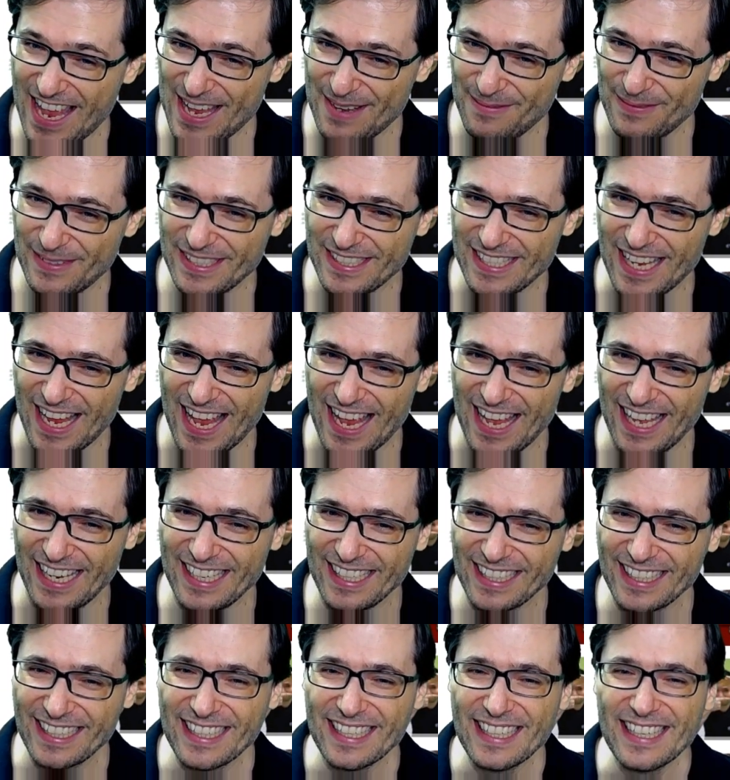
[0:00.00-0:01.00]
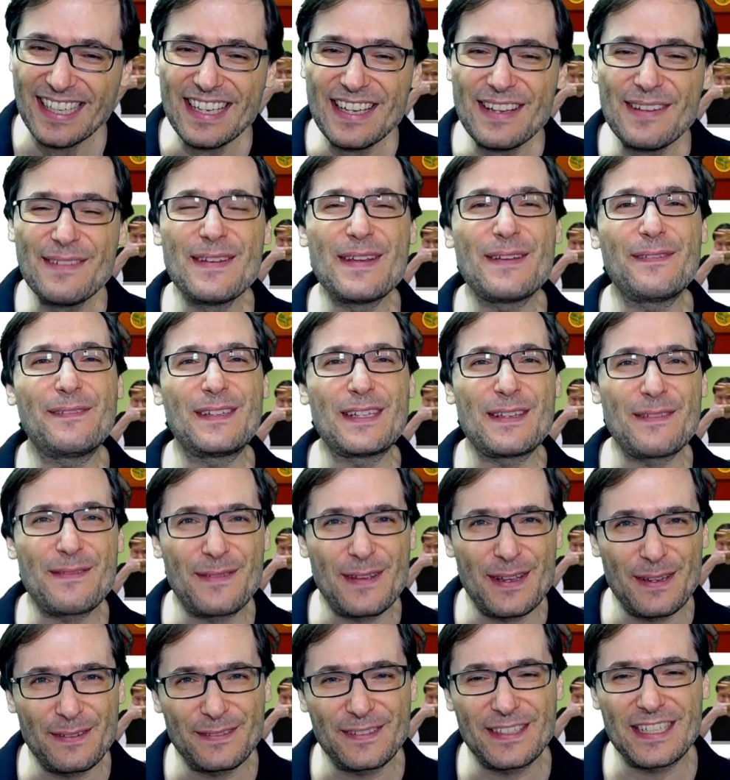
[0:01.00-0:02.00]
M said 50
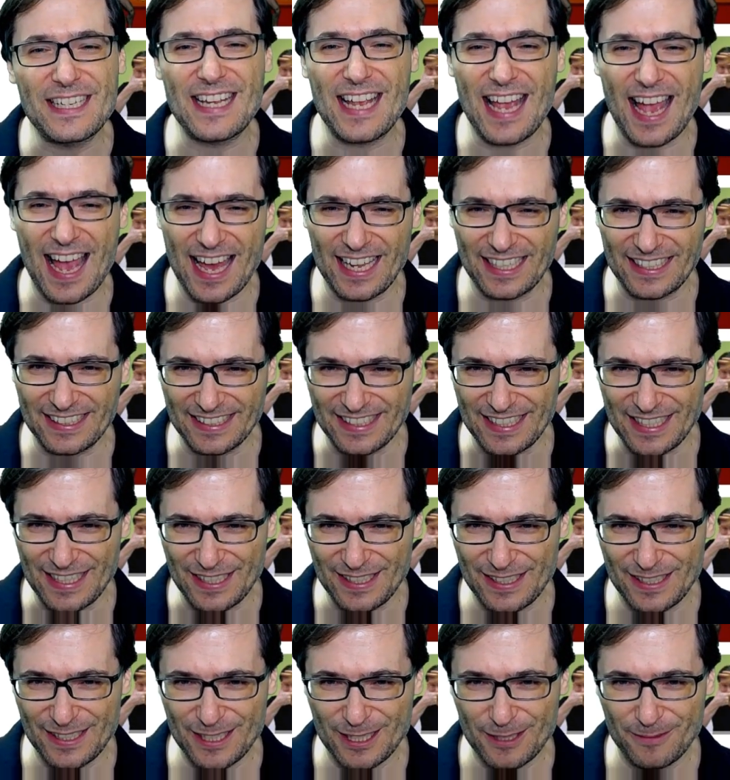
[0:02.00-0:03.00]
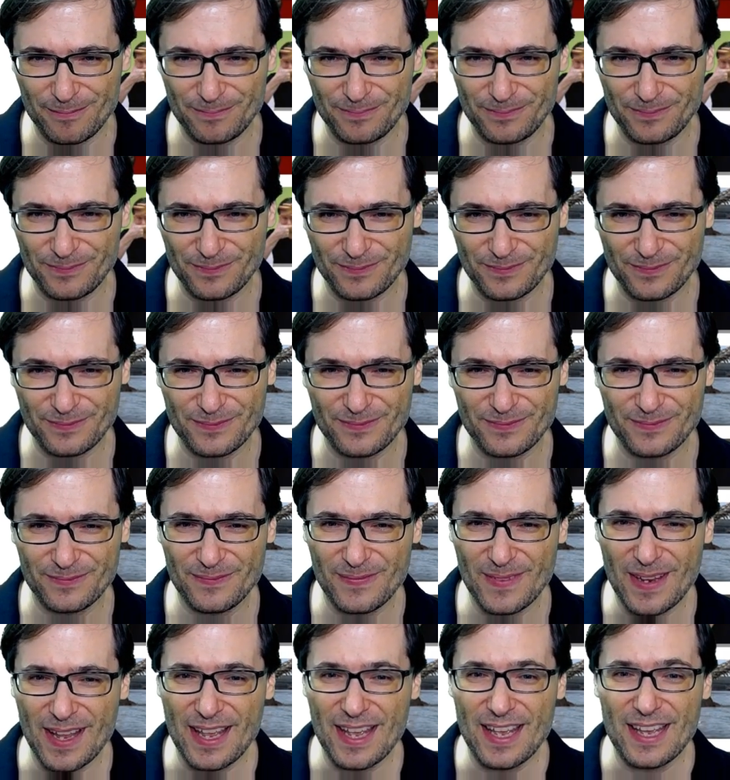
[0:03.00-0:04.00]
50 at least.
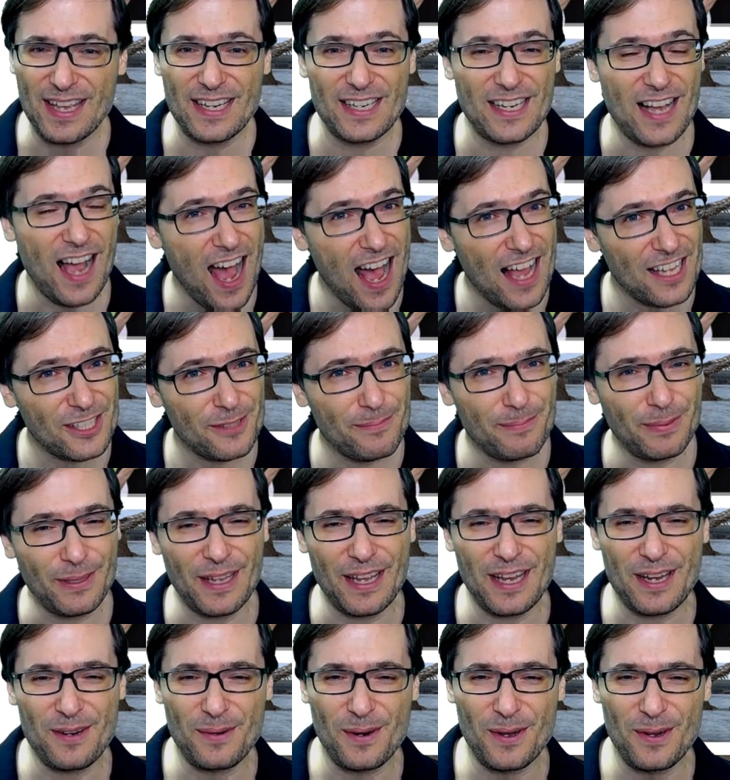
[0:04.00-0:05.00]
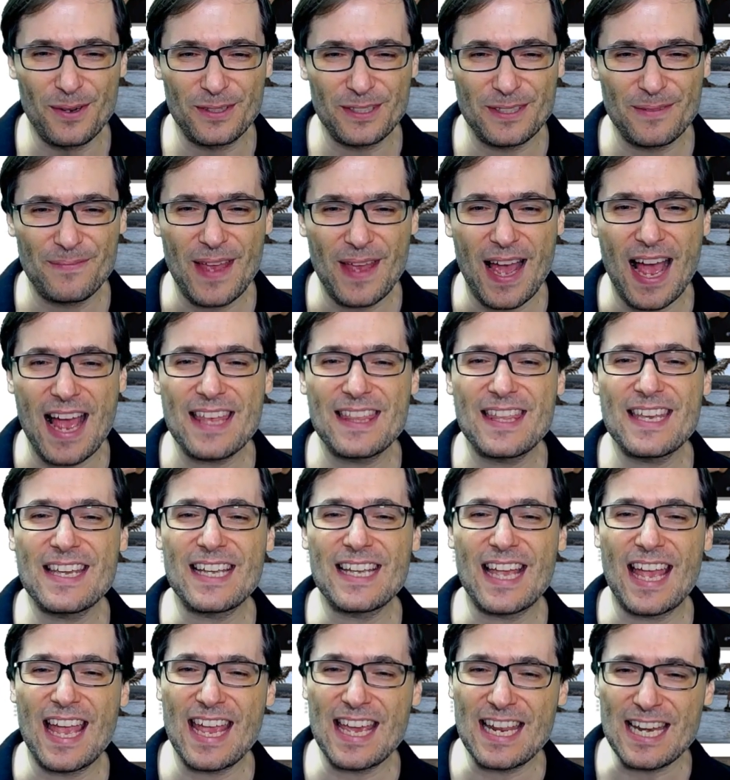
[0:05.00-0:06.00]
Cosplay wrote, I
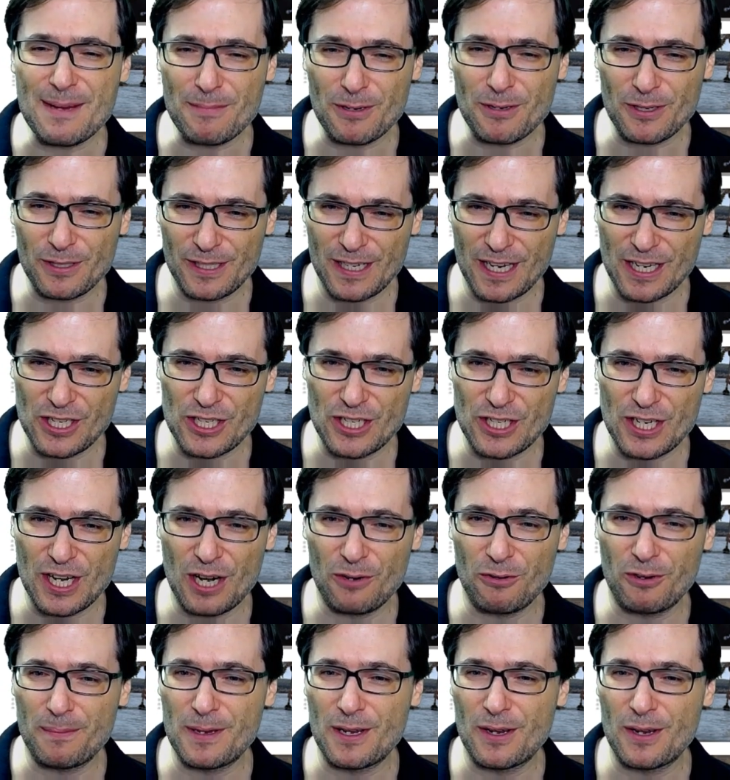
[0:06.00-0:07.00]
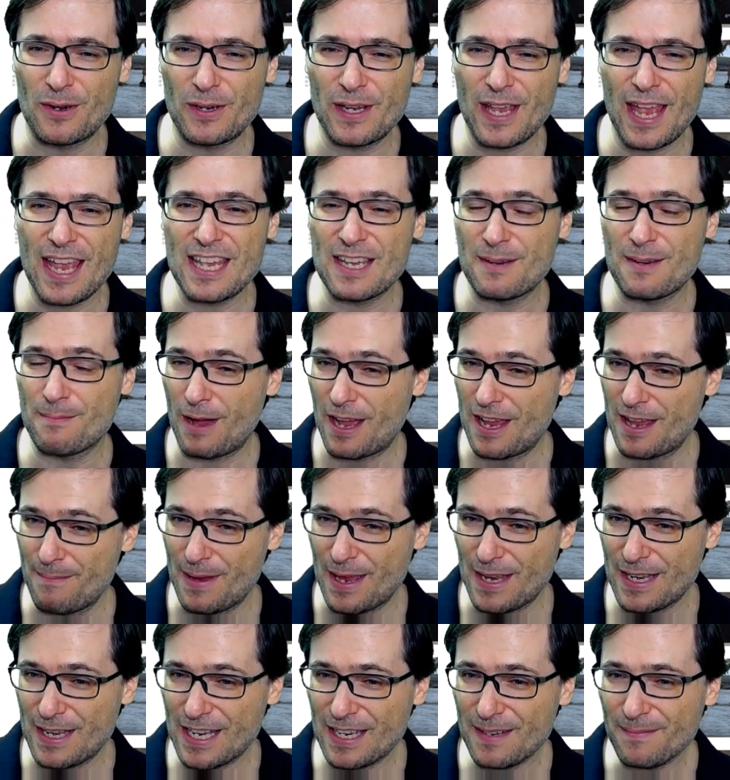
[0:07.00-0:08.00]
think 80% share would be okay in my
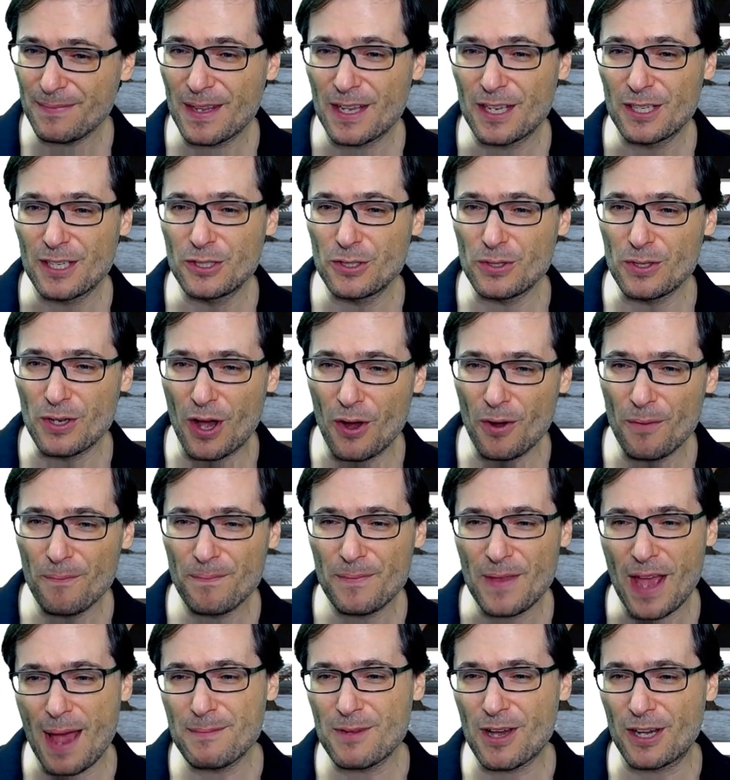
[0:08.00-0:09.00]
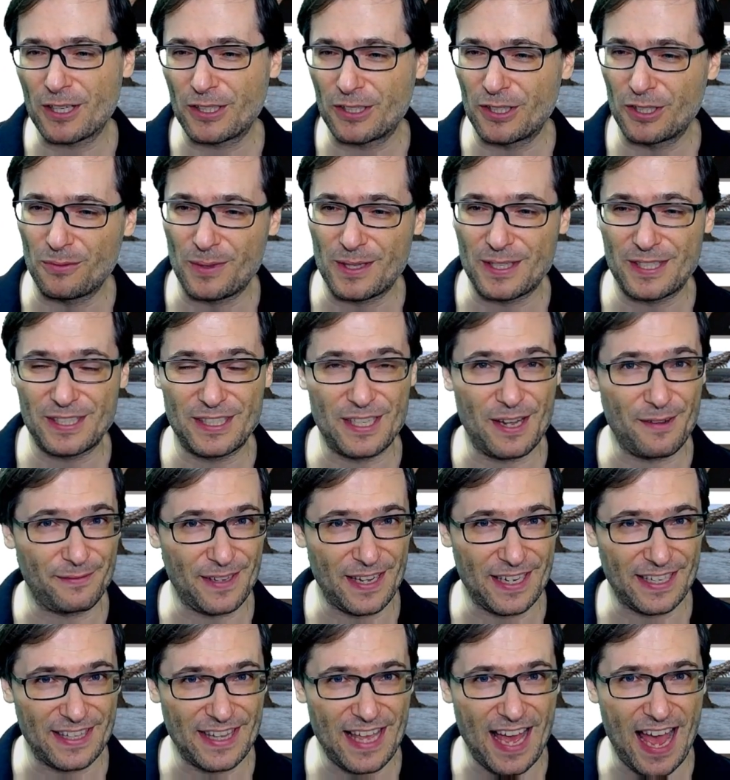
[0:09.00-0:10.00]
opinion. Do know, I'm not good with stuff
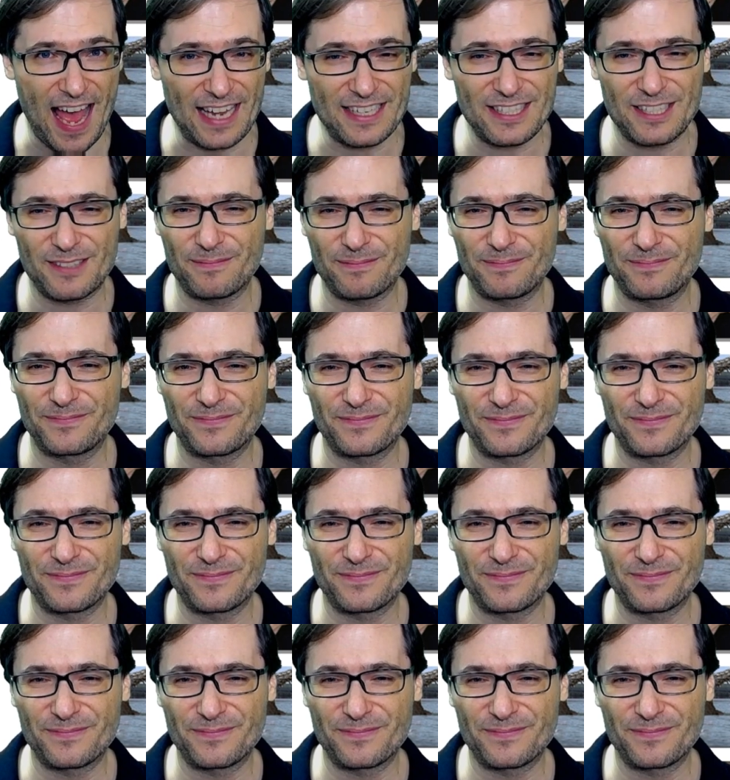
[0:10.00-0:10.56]
like that.